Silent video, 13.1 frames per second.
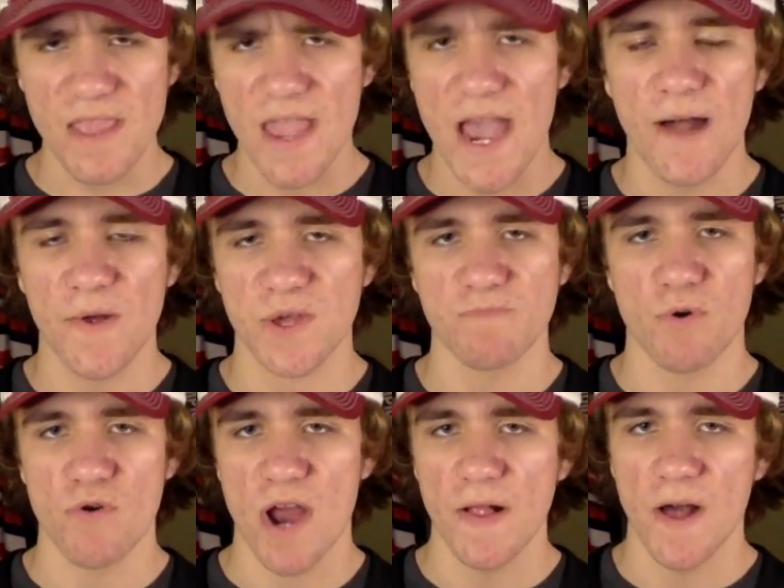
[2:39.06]
Alex
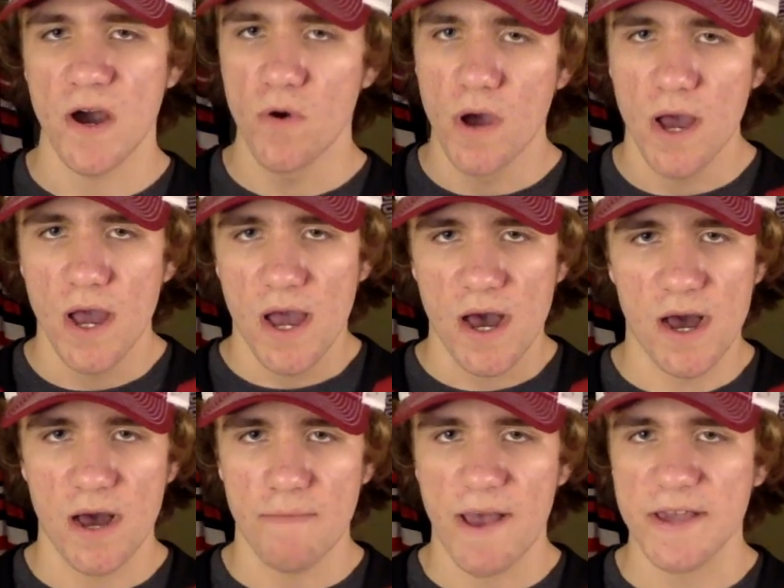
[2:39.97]
Morello,
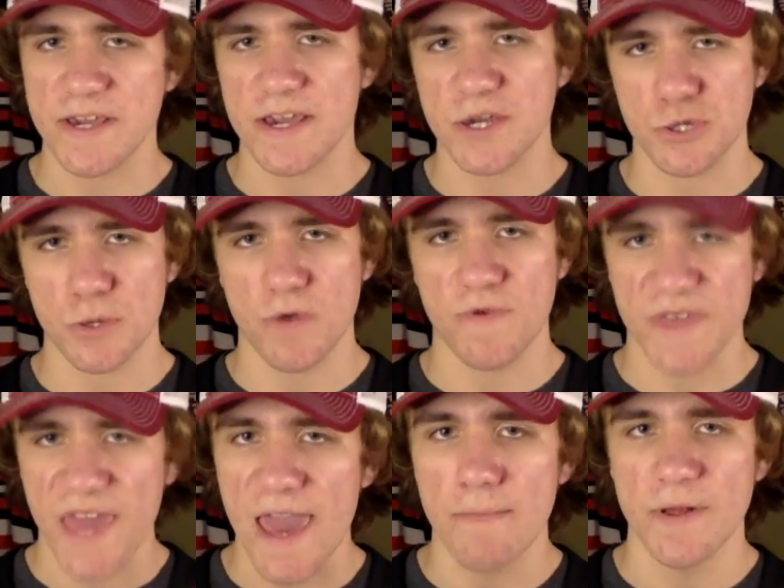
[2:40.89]
has a history with
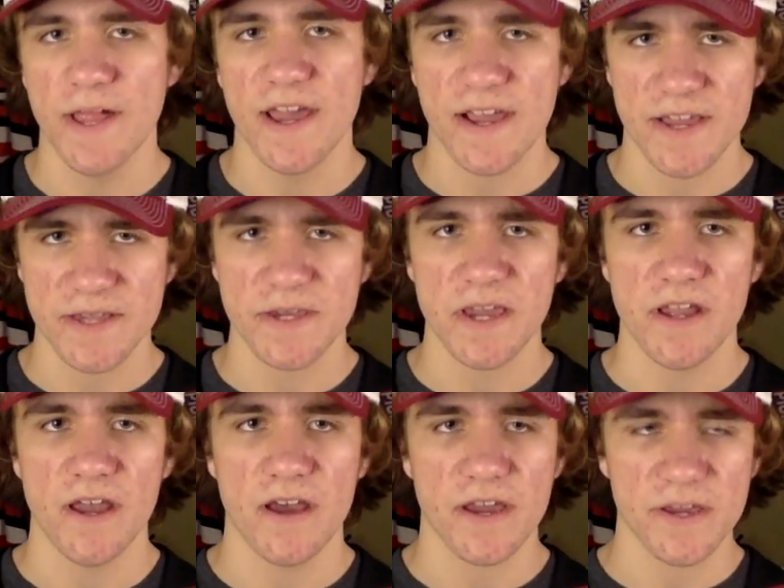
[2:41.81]
gambling
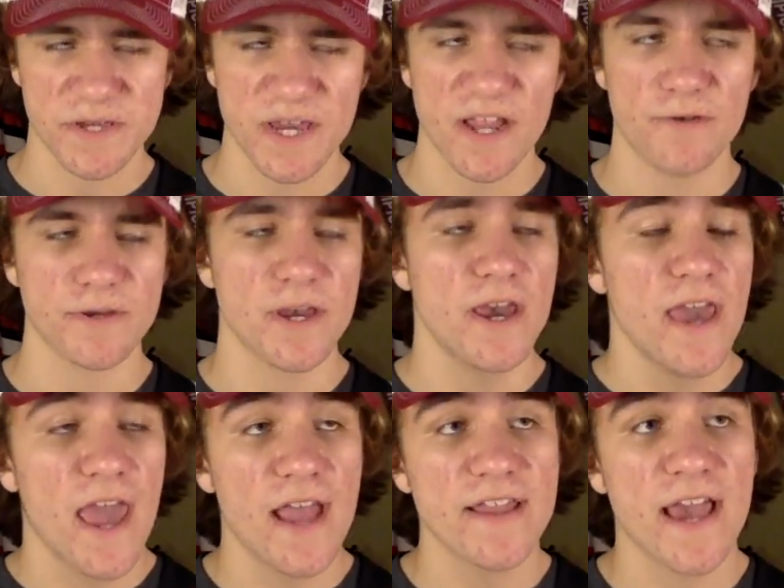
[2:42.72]
and casinos.
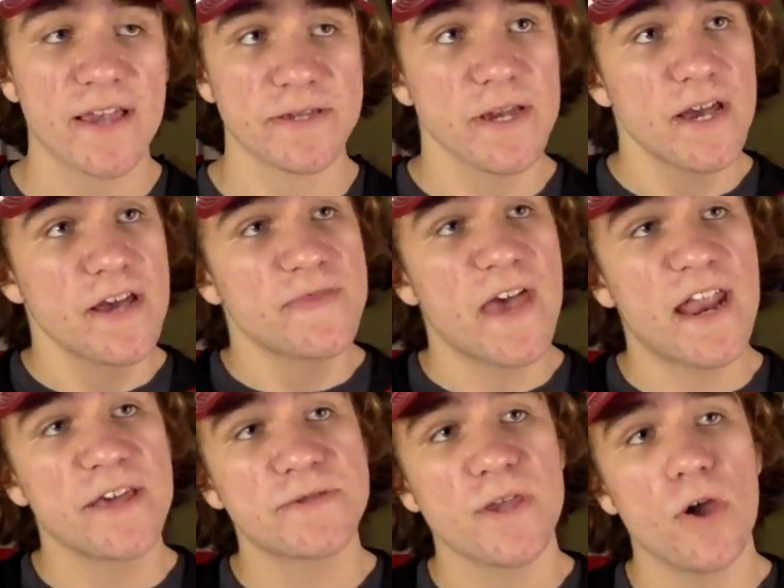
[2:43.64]
And yes, that
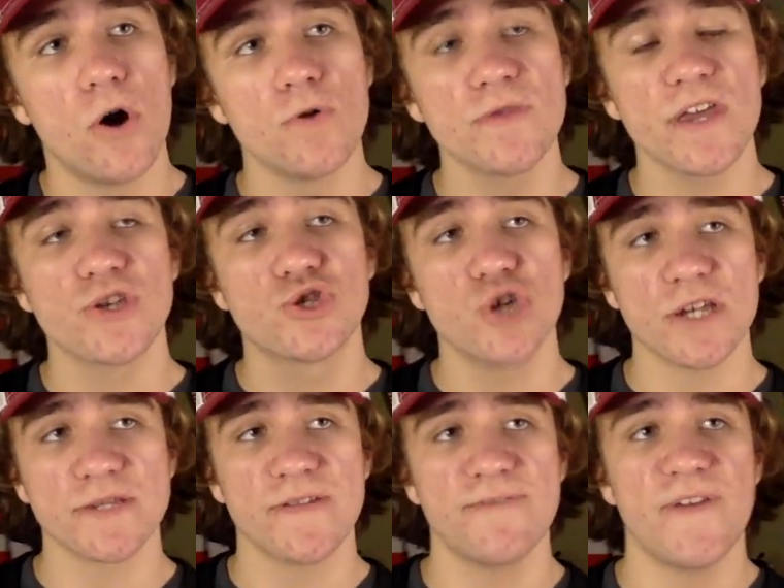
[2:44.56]
is the only
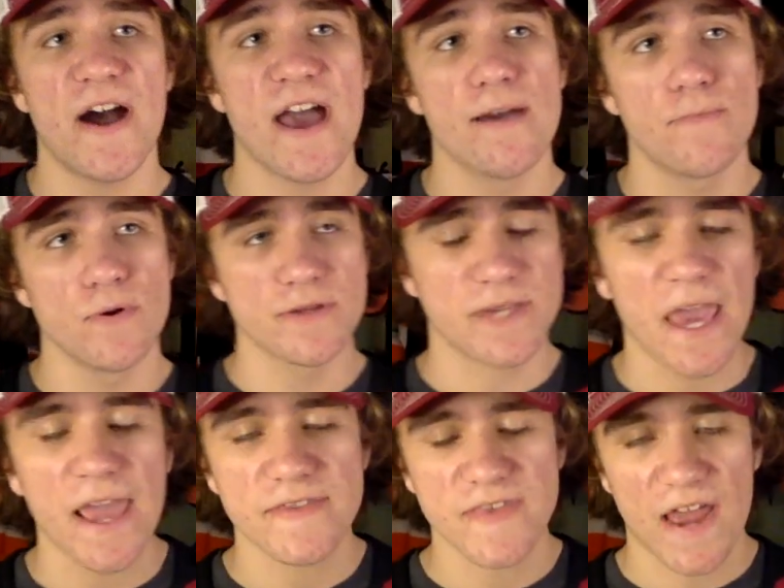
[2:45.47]
justifiable
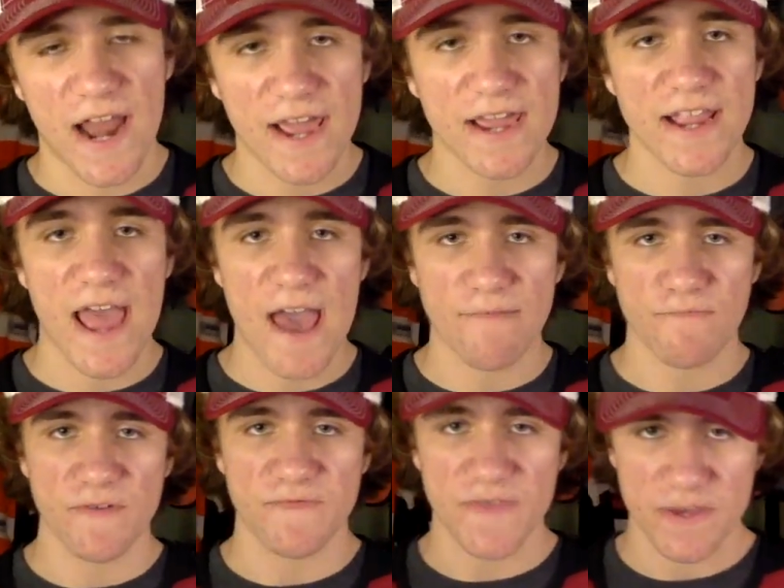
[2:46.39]
take that I could have
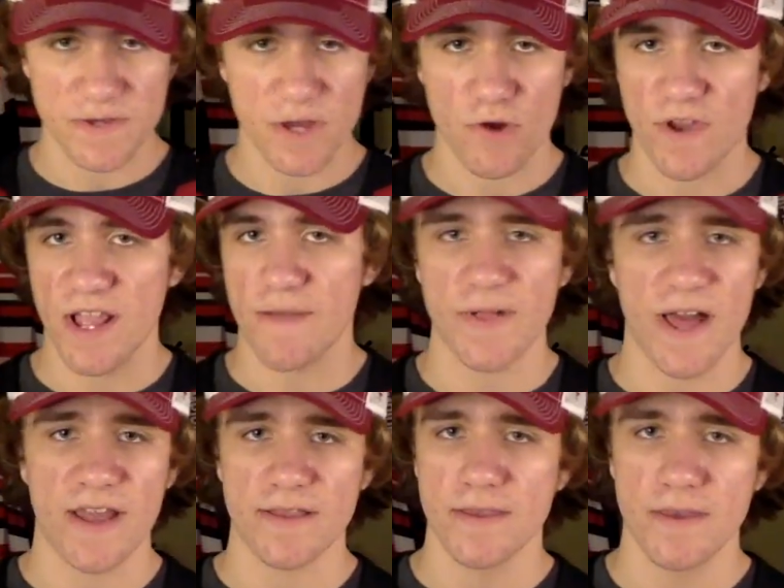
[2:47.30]
with this arena plan.